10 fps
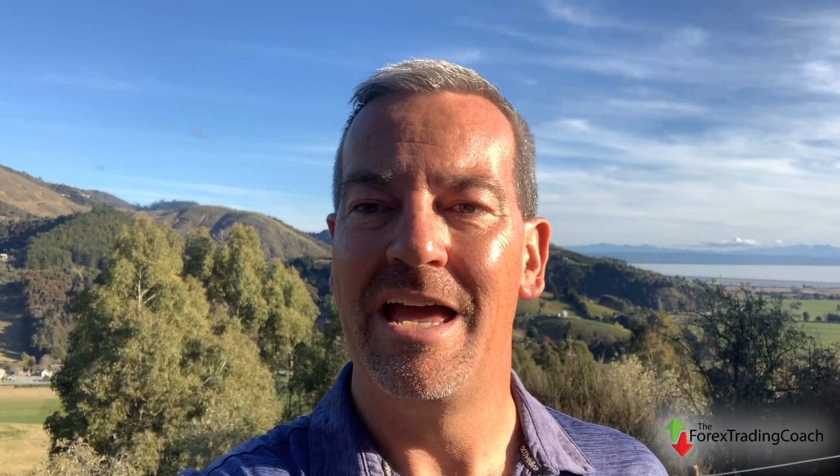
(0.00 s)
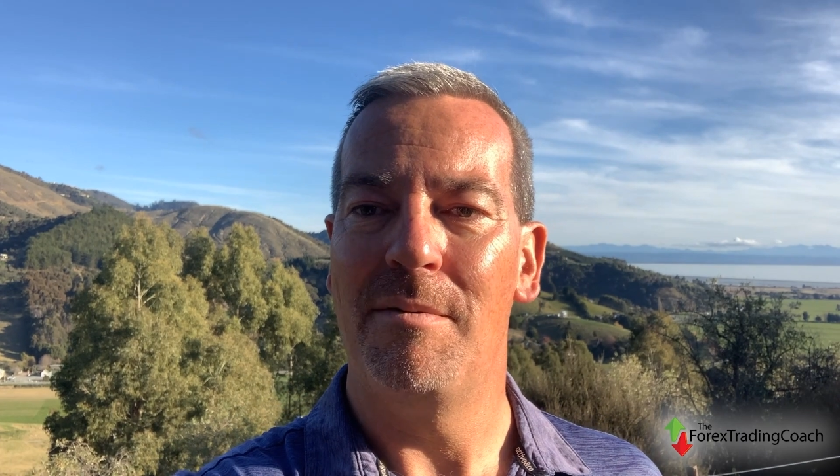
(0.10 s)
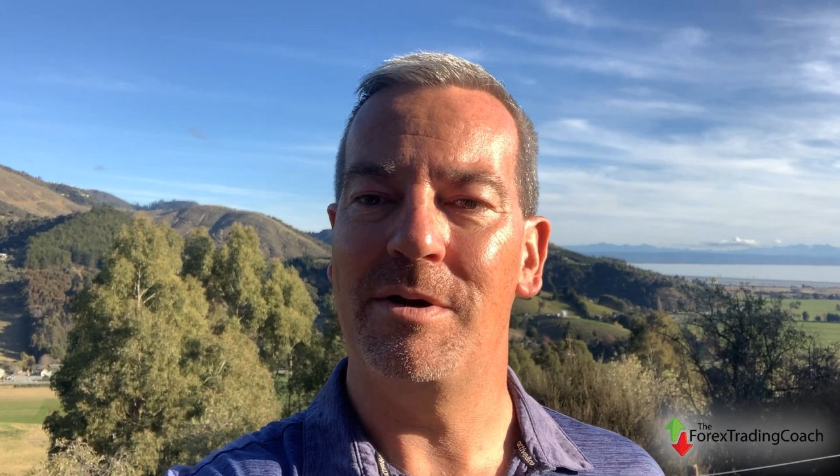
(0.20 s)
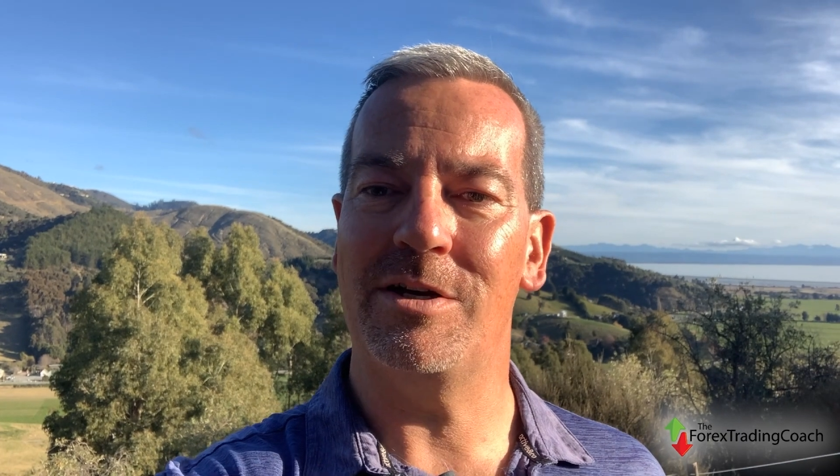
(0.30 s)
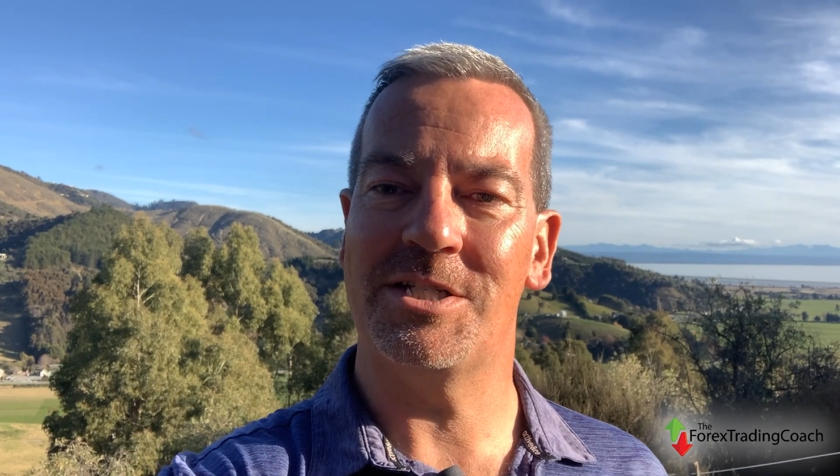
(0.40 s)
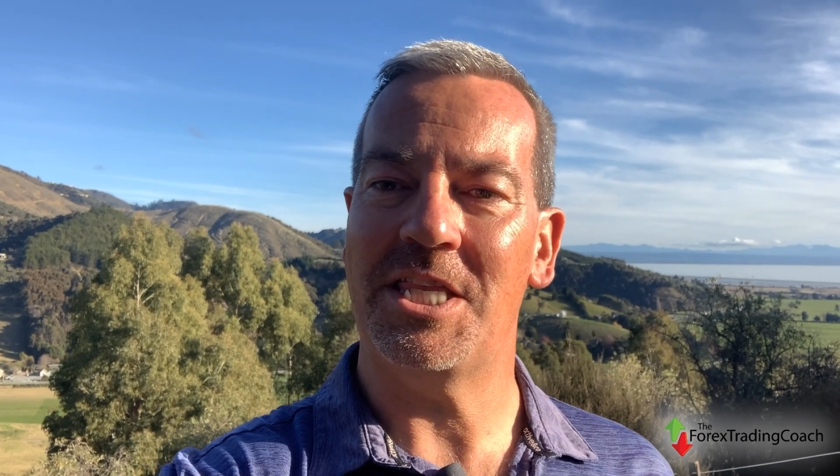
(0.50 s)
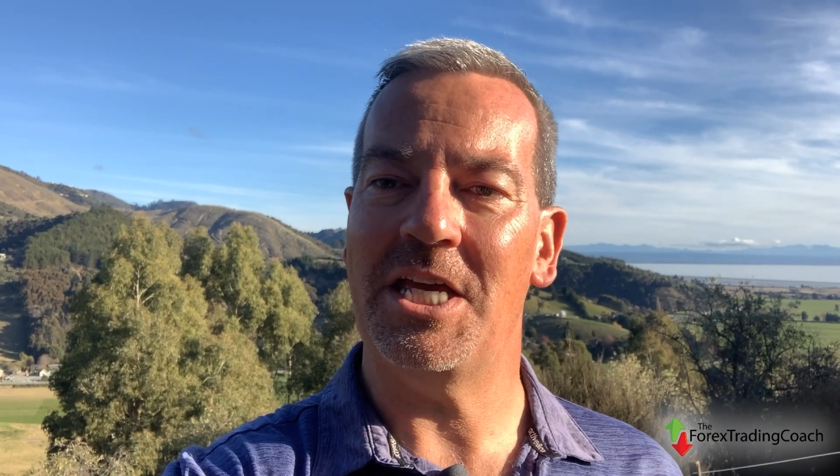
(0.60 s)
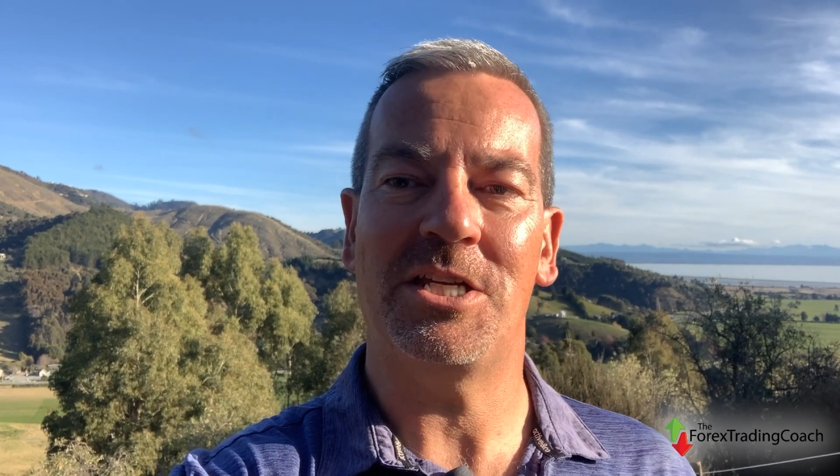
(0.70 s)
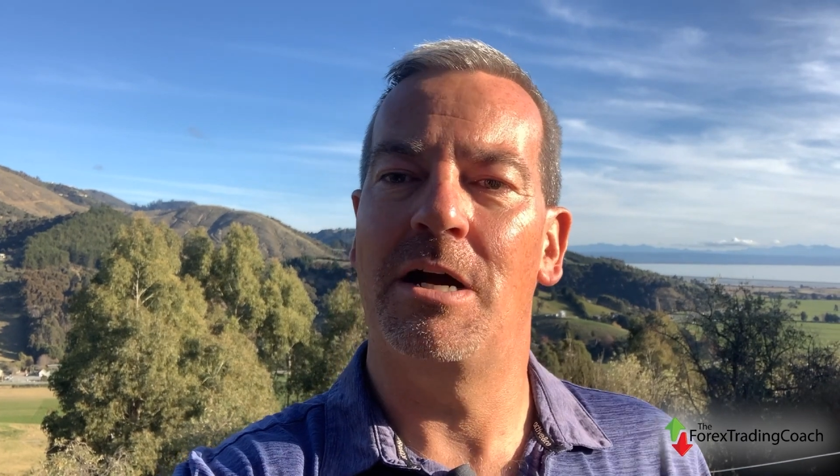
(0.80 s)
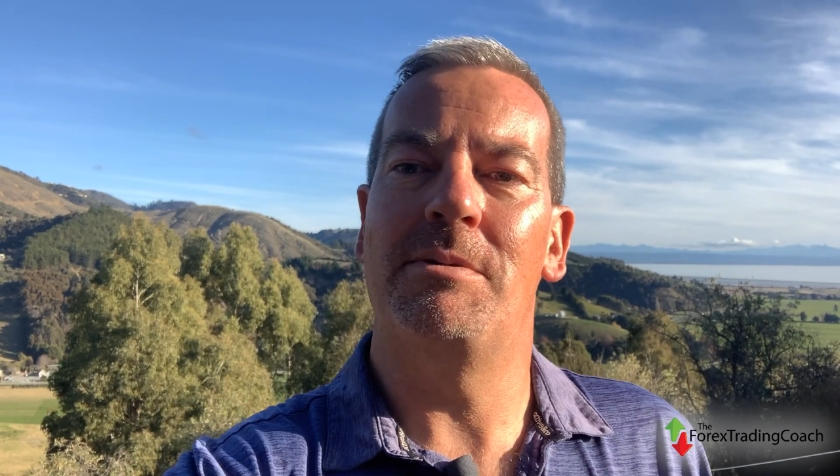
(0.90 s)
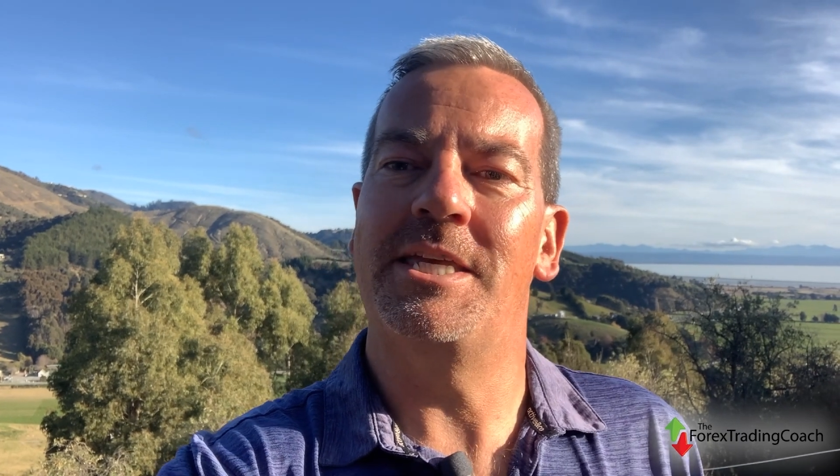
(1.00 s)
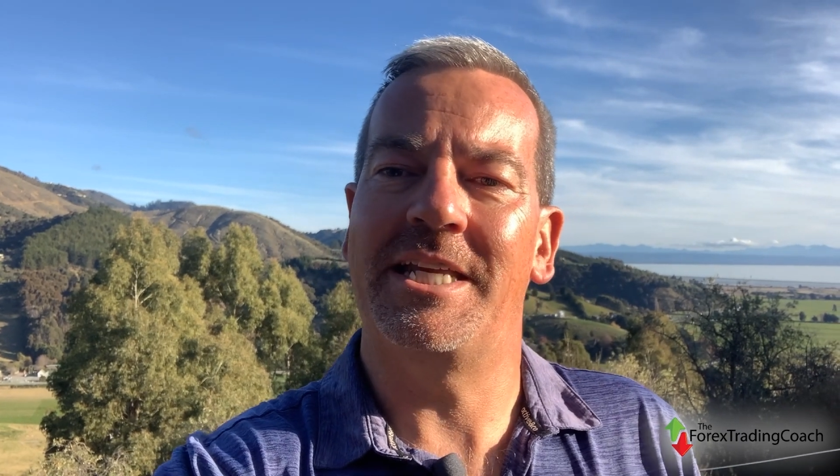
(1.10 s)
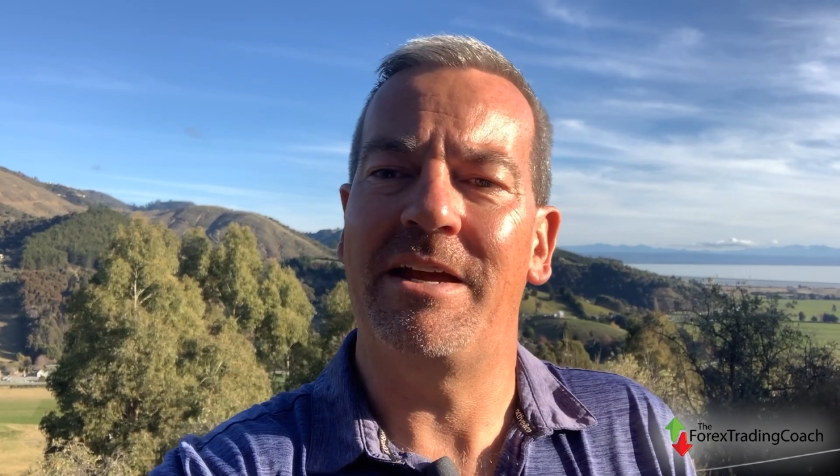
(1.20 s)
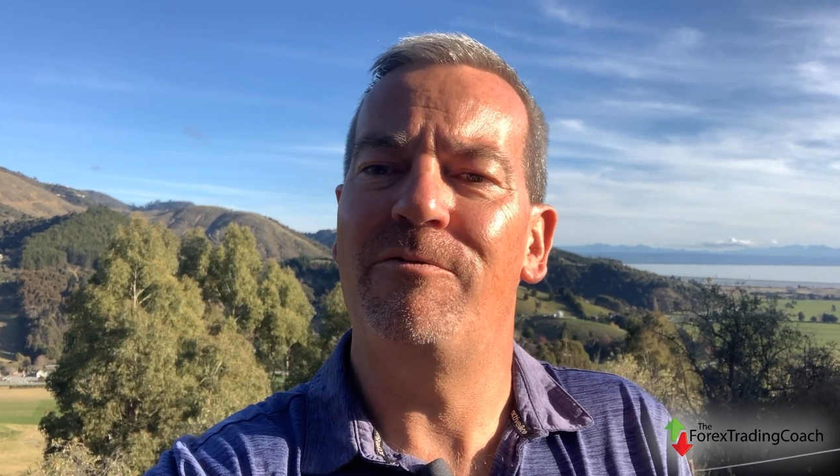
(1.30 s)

because at that time of the day,